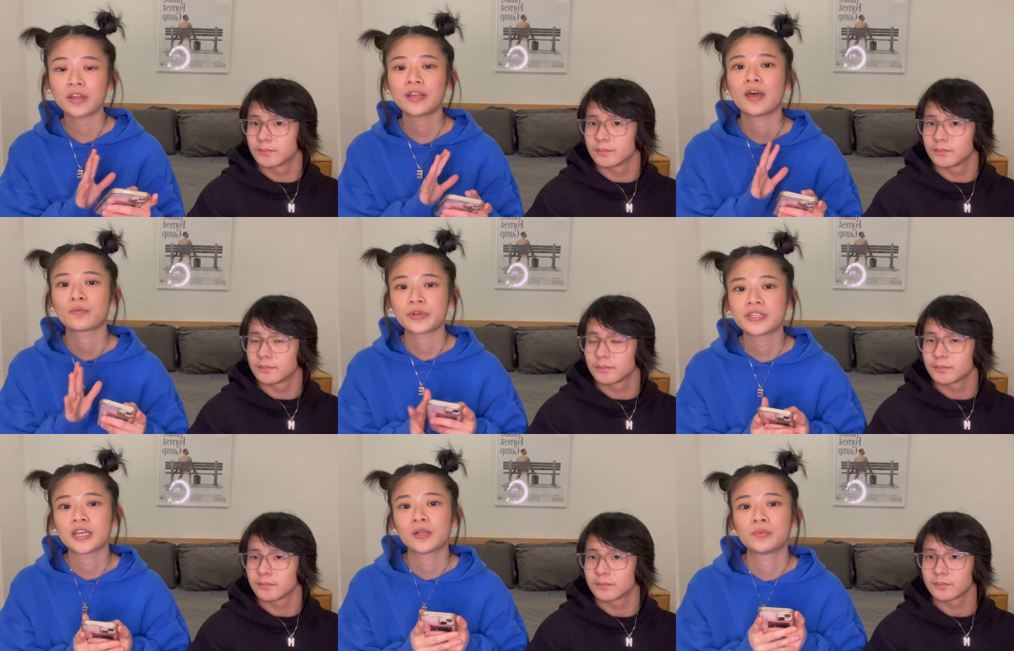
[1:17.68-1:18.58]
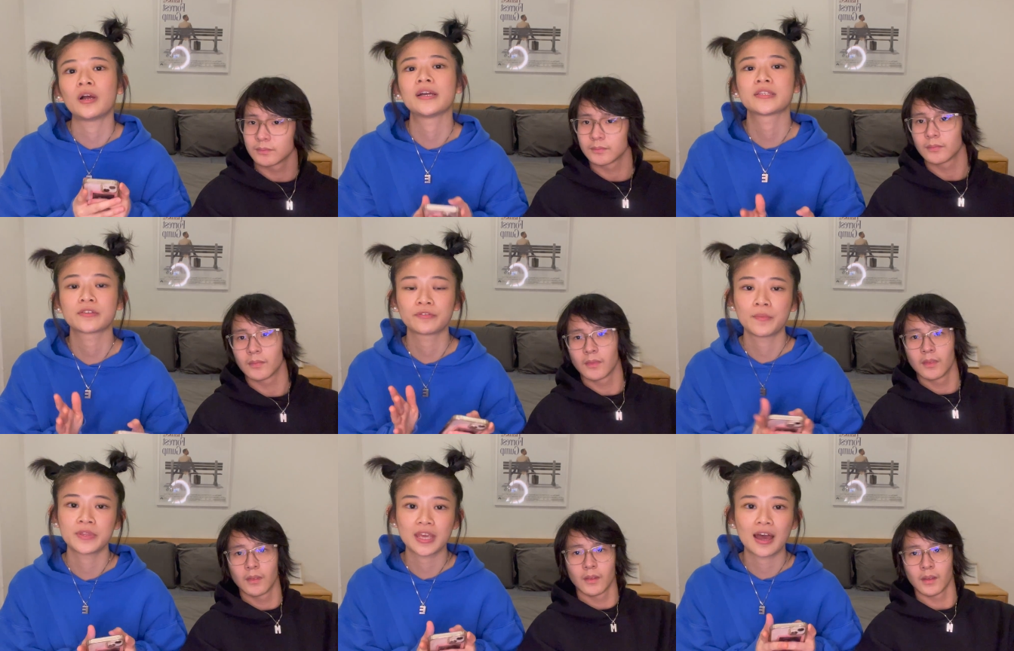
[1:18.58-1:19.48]
Speaker 1: it at retail price
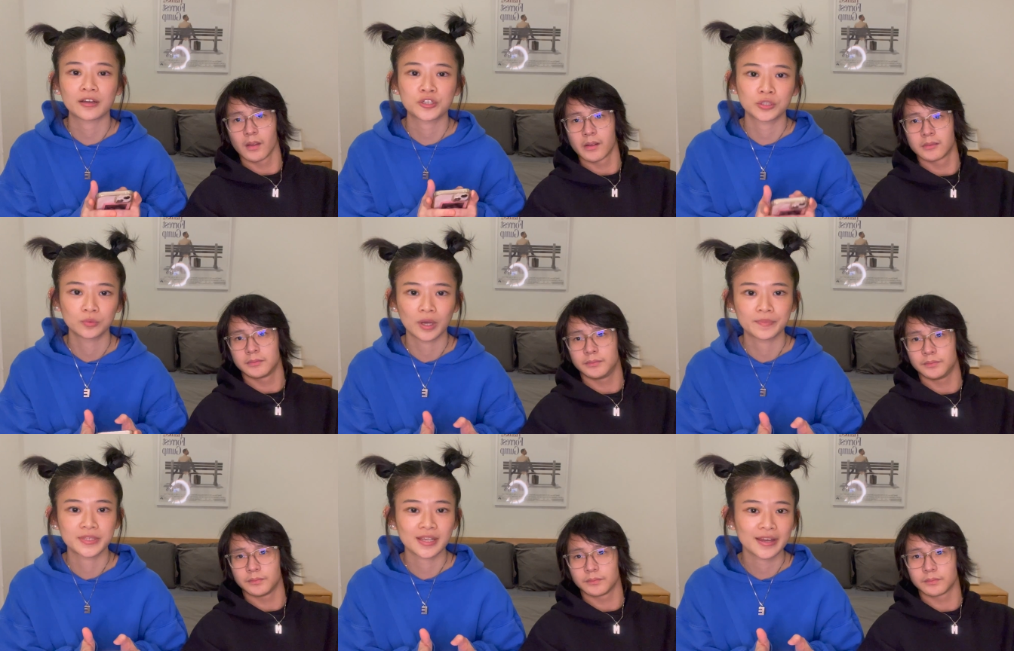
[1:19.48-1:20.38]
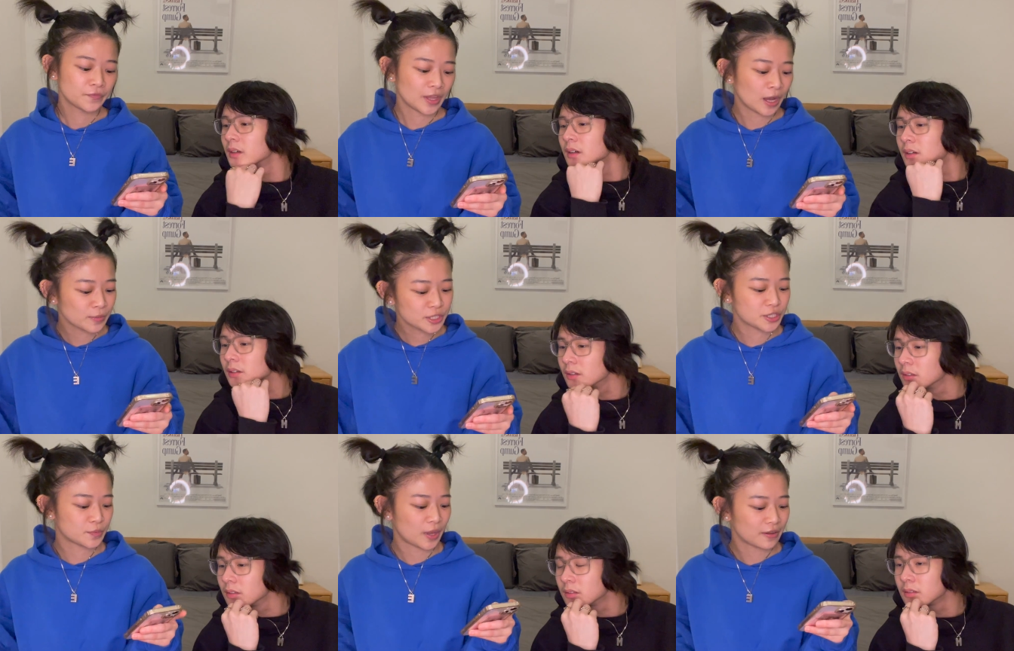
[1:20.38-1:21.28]
from the actual website. How much
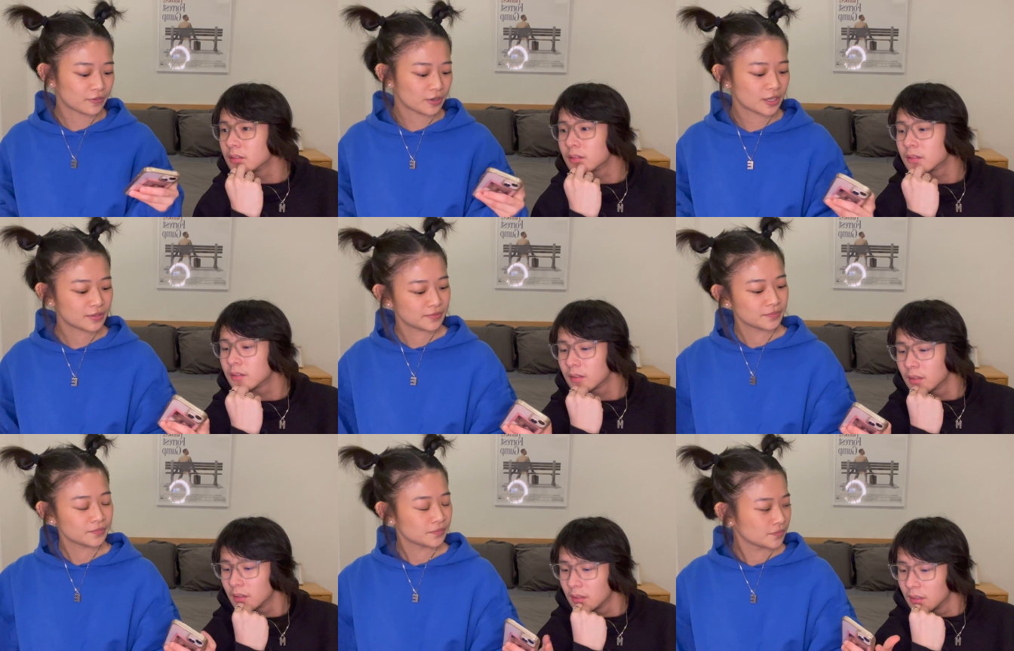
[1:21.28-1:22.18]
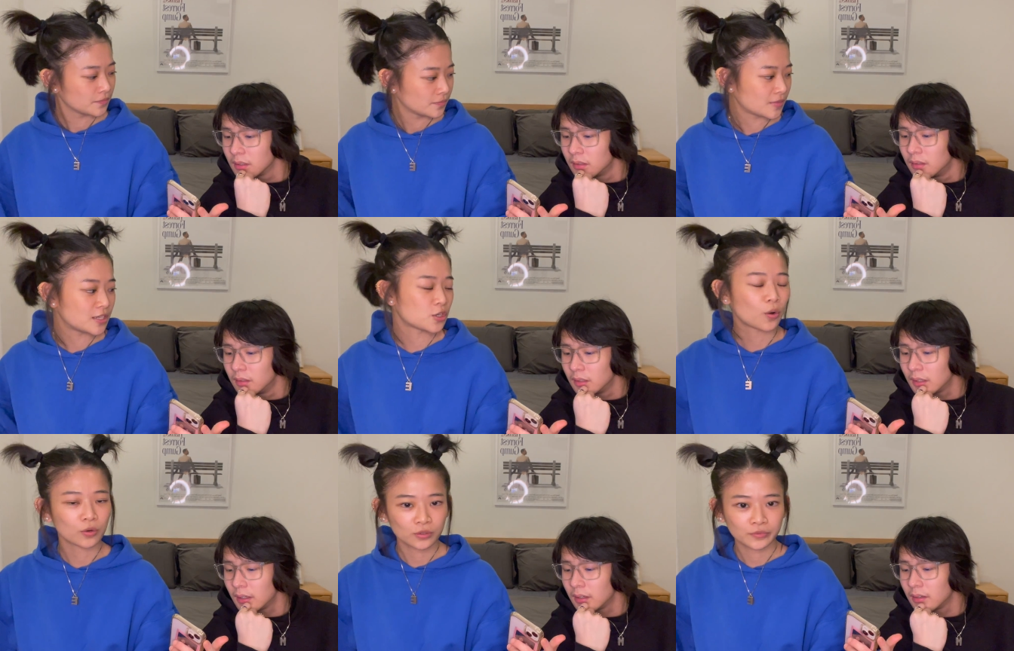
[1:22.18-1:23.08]
did you pay for it in
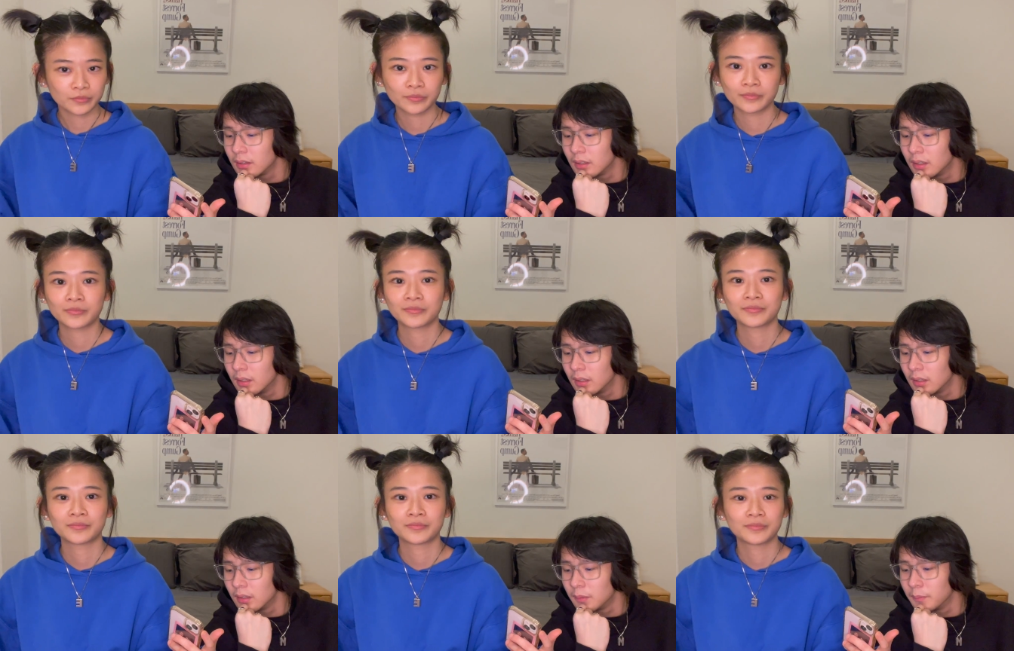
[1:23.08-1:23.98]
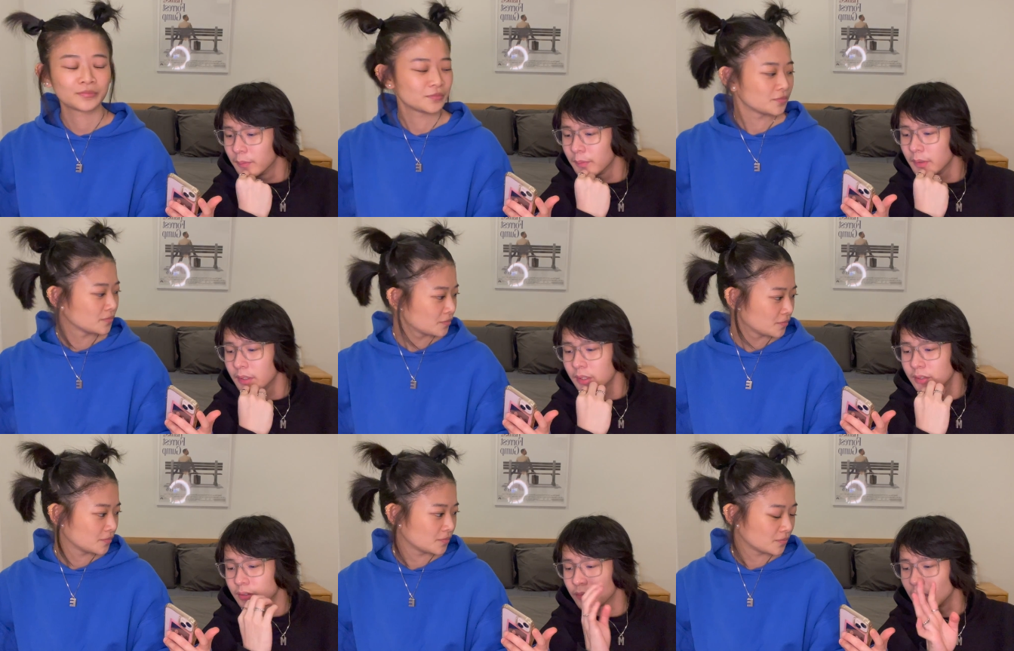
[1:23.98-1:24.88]
total?
Speaker 2: Um,
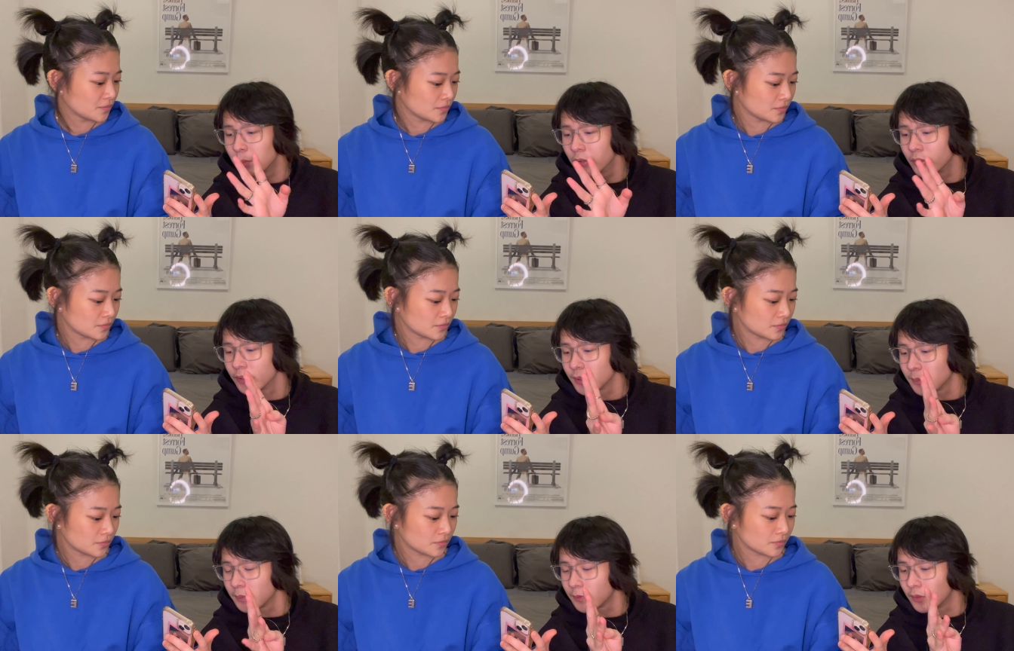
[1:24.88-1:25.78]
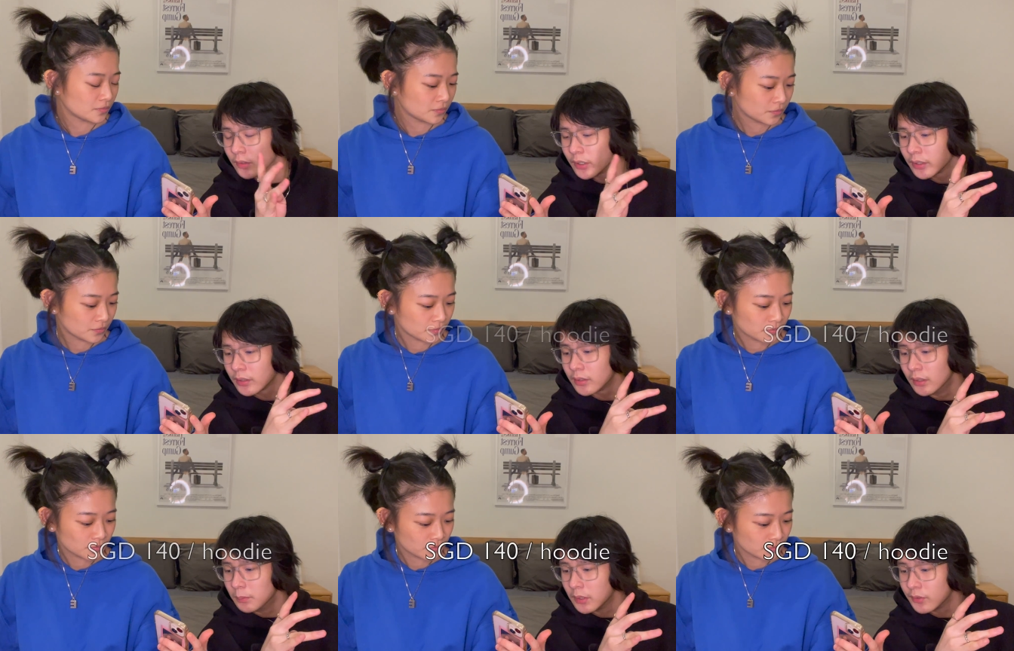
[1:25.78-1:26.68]
each of them I got it for like
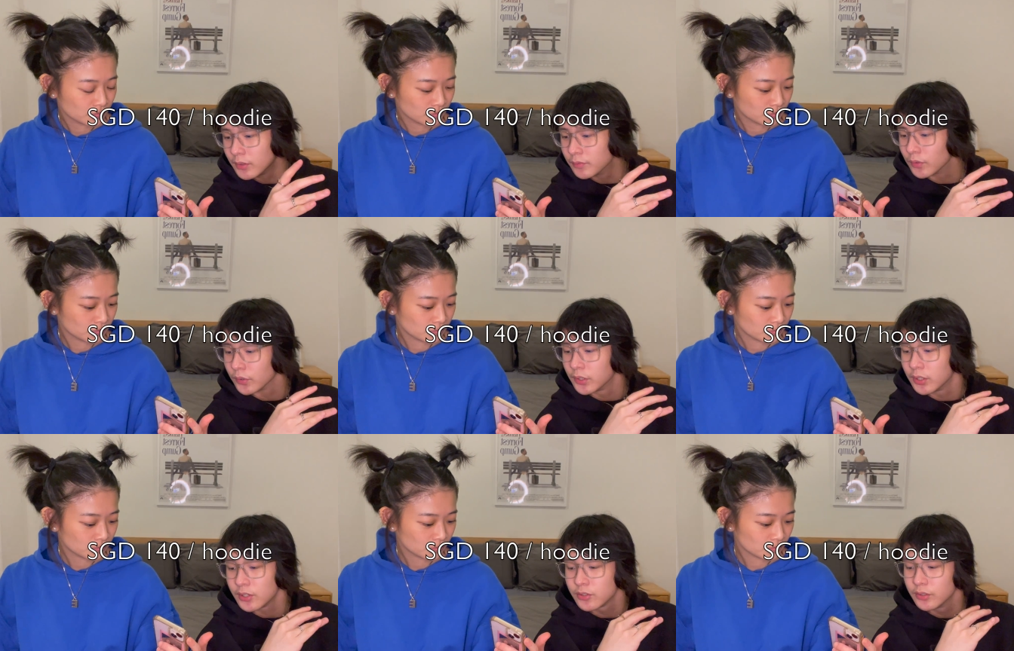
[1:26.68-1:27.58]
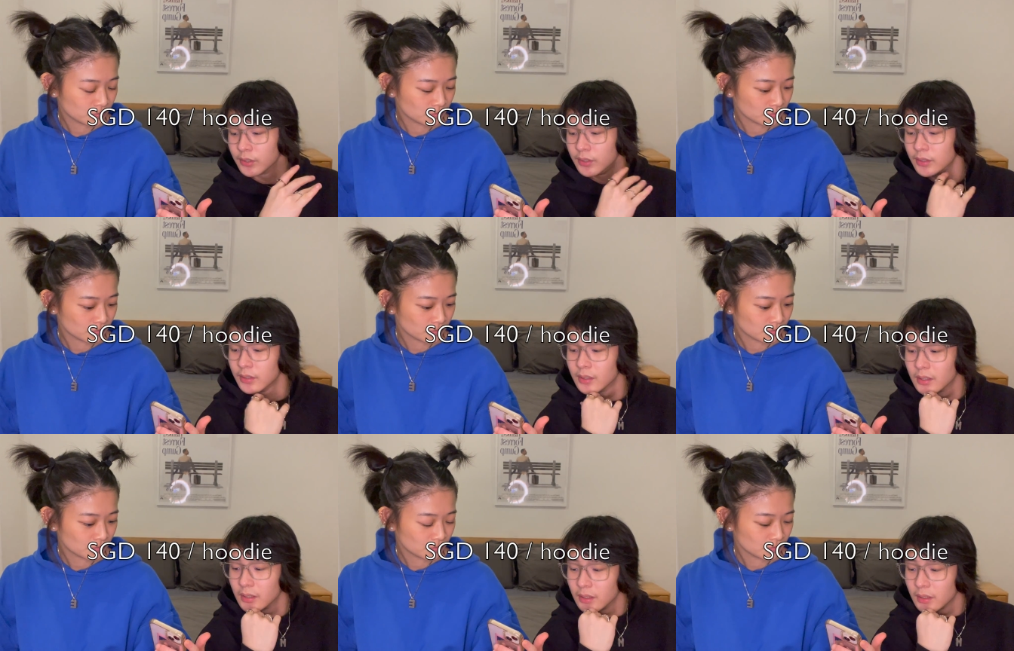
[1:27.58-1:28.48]
um 140 HDD
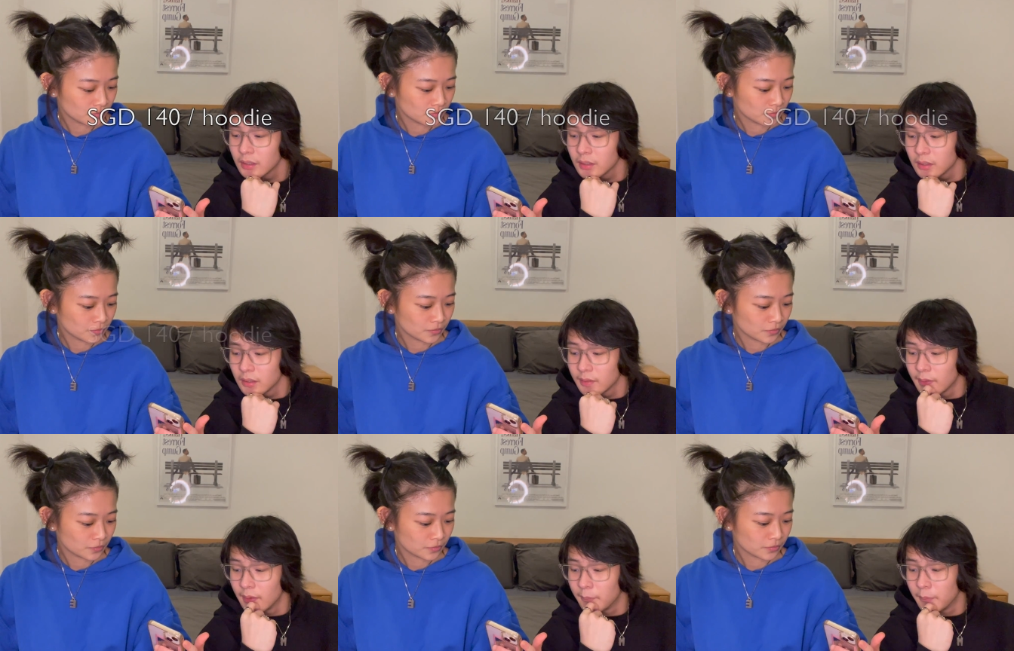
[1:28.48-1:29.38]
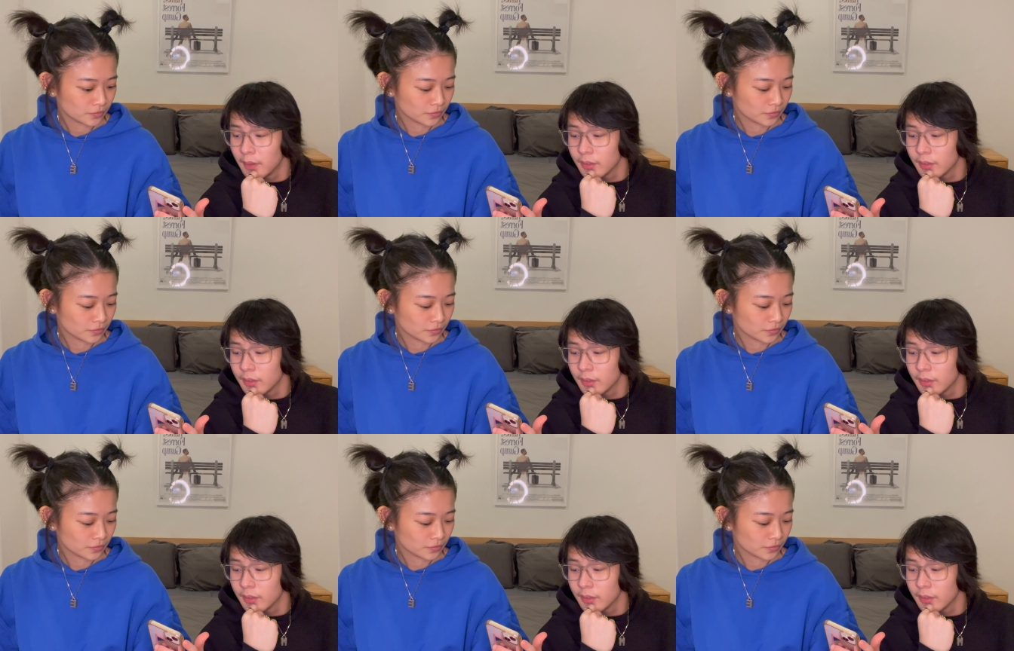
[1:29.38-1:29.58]
but